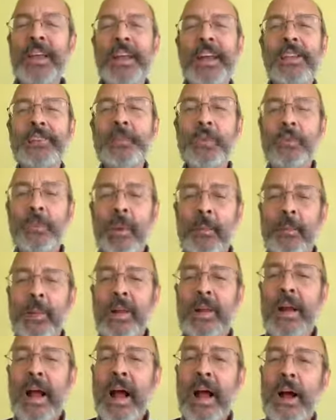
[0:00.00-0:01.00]
It's
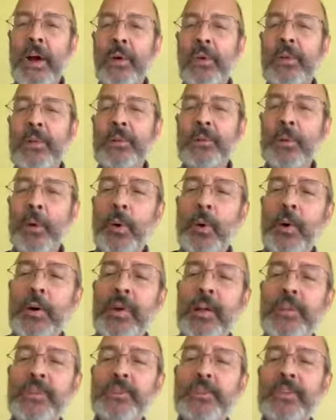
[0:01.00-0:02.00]
remembering how the
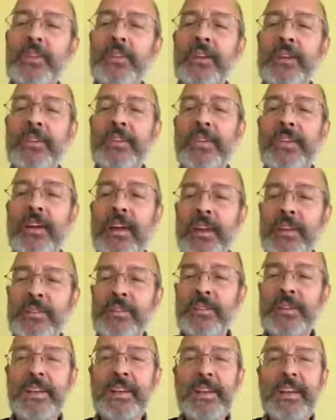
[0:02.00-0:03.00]
Lord has forgiven
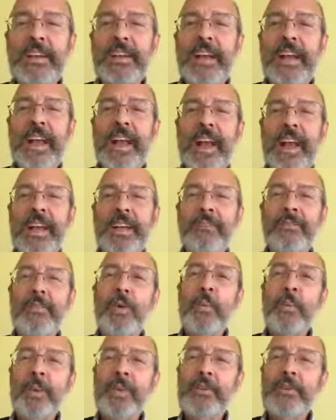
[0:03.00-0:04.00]
us. And
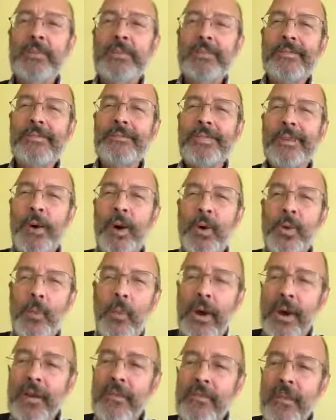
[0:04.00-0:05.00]
when we are
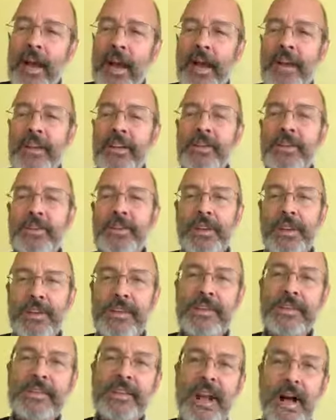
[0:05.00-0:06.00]
aware of that, it
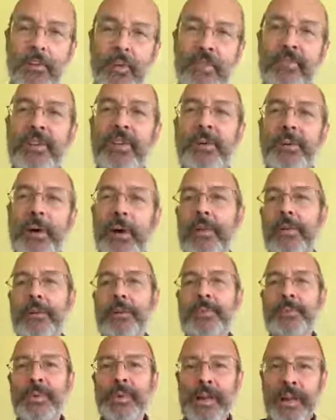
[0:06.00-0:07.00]
changes how we view
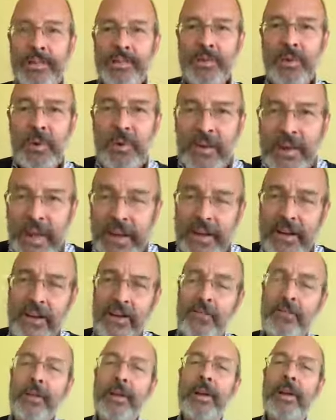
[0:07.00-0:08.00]
others. We're not so
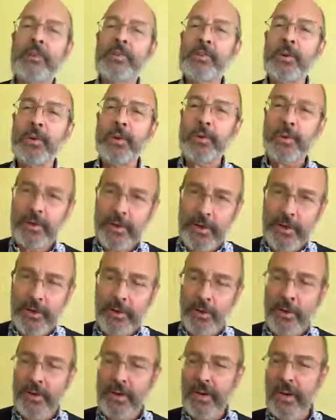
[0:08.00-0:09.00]
negative. We're not so
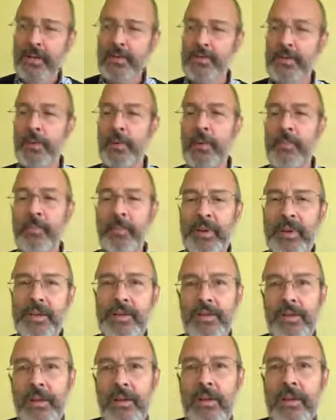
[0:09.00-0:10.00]
critical. We're not so
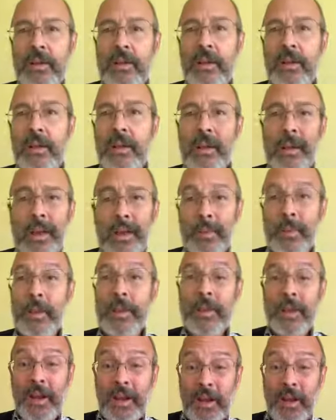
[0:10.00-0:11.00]
impatient. And we
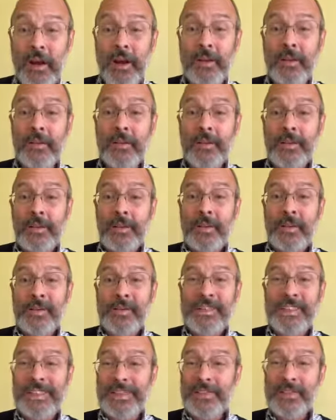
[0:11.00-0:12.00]
care.
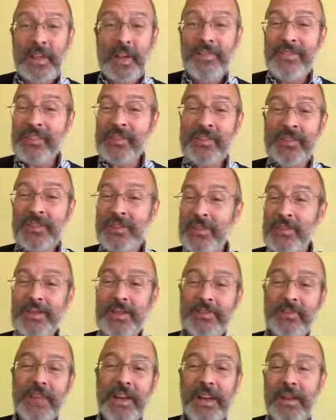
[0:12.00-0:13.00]
See, love isn't just
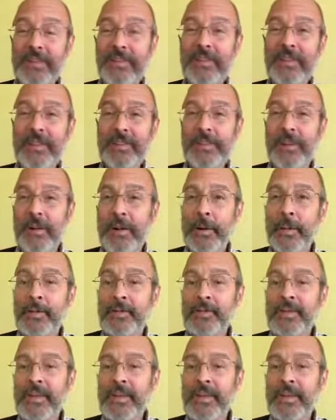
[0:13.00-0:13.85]
a vague feeling.